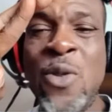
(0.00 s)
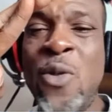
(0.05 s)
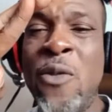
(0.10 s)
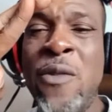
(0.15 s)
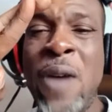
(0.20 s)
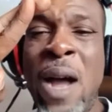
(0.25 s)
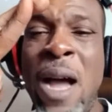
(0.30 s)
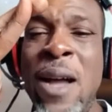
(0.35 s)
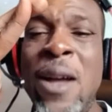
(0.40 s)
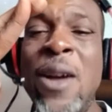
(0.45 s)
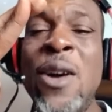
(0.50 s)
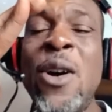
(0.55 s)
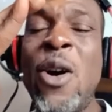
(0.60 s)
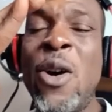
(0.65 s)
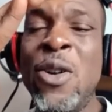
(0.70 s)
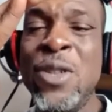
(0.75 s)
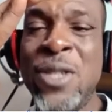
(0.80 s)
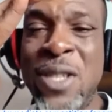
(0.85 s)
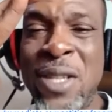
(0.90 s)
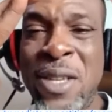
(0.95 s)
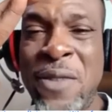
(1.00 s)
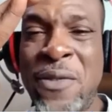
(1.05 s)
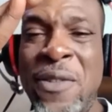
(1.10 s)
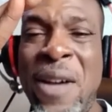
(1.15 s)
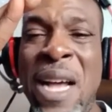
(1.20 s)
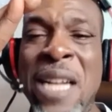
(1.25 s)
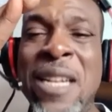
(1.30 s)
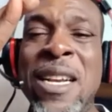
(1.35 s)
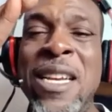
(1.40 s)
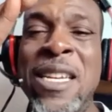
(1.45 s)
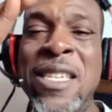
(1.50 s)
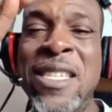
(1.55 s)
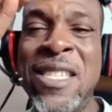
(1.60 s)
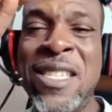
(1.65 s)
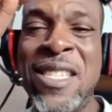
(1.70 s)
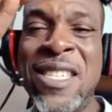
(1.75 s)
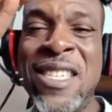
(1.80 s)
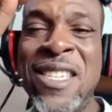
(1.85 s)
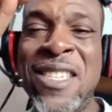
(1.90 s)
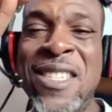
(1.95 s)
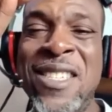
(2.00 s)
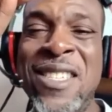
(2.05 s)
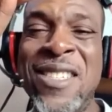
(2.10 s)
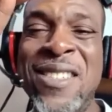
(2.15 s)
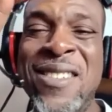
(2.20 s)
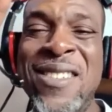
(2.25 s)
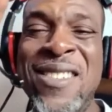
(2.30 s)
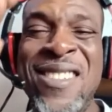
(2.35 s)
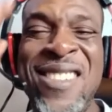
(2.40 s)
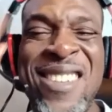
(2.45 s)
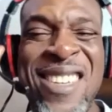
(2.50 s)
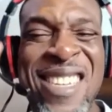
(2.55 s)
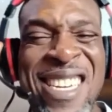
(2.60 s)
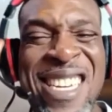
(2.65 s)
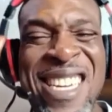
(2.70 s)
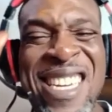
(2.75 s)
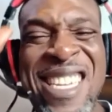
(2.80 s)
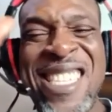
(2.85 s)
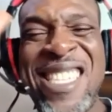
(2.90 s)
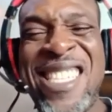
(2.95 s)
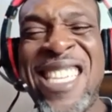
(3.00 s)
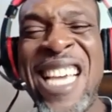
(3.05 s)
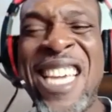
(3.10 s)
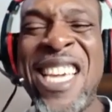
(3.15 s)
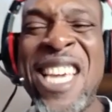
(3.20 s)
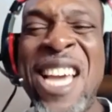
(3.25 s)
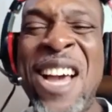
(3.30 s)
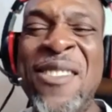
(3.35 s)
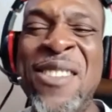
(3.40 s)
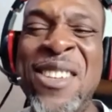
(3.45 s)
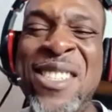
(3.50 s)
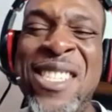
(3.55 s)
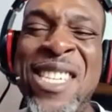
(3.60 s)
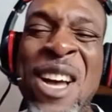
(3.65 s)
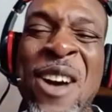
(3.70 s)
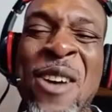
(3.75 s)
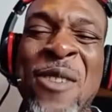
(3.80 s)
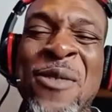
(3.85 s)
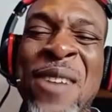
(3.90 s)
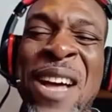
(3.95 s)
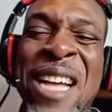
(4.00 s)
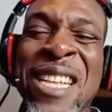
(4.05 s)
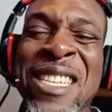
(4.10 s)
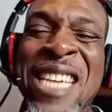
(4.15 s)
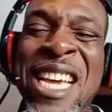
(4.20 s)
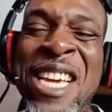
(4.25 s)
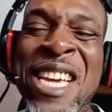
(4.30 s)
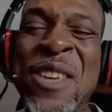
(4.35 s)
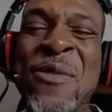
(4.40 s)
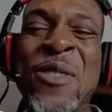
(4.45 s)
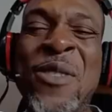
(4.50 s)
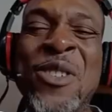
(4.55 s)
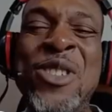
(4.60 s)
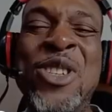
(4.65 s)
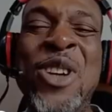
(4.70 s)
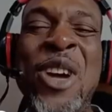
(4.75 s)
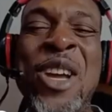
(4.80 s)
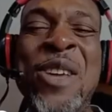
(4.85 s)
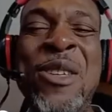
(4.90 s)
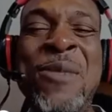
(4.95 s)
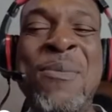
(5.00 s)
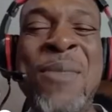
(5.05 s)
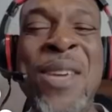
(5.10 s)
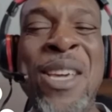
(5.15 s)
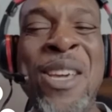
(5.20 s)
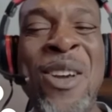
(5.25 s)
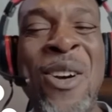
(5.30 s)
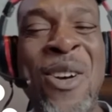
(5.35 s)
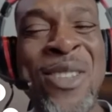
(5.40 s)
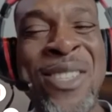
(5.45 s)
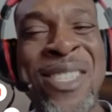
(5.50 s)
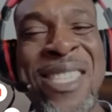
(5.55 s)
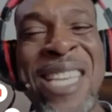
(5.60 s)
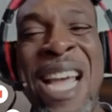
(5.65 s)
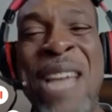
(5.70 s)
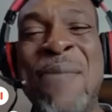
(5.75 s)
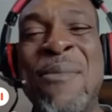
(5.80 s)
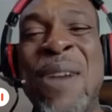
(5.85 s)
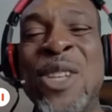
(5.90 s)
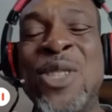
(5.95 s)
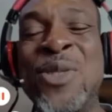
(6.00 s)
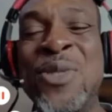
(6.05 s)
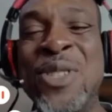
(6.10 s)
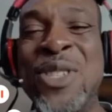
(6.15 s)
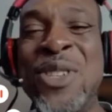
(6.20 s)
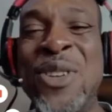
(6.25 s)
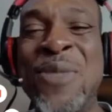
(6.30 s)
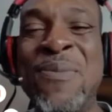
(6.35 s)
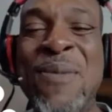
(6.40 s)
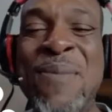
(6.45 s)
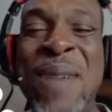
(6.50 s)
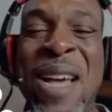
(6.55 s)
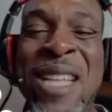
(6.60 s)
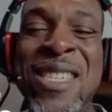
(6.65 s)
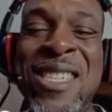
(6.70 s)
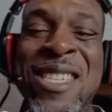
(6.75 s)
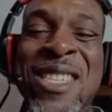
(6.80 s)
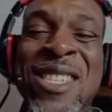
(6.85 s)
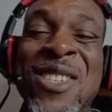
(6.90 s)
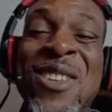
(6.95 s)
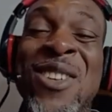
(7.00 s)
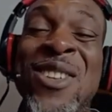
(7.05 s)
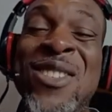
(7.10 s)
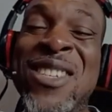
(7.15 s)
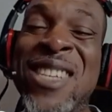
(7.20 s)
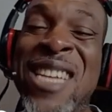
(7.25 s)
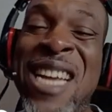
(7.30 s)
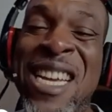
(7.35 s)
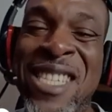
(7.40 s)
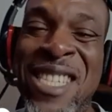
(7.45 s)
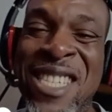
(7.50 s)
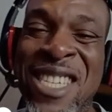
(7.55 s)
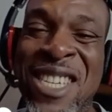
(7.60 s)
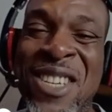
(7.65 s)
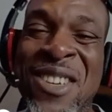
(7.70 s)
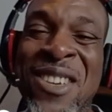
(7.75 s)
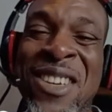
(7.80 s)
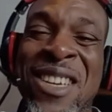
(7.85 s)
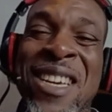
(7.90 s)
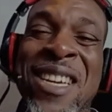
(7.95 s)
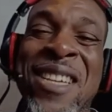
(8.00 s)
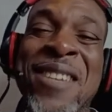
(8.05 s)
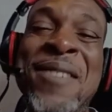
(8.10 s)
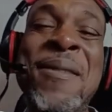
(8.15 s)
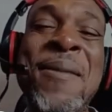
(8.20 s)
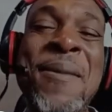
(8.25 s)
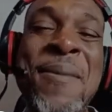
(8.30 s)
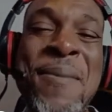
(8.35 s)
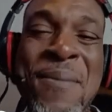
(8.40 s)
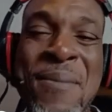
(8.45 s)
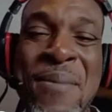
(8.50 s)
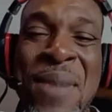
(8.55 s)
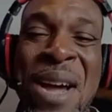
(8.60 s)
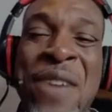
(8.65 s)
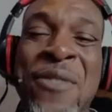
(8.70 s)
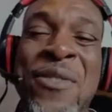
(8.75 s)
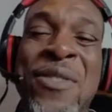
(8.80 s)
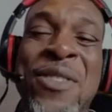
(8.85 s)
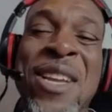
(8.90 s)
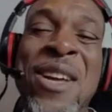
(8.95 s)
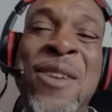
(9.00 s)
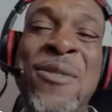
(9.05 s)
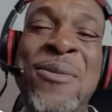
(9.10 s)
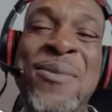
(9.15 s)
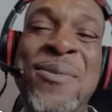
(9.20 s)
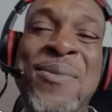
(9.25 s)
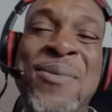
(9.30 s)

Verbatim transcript: over until the fat lady sings. Take care of yourself, and thank you for joining me on Timeout with Yomi Martins. Until I see you again. Bye for now.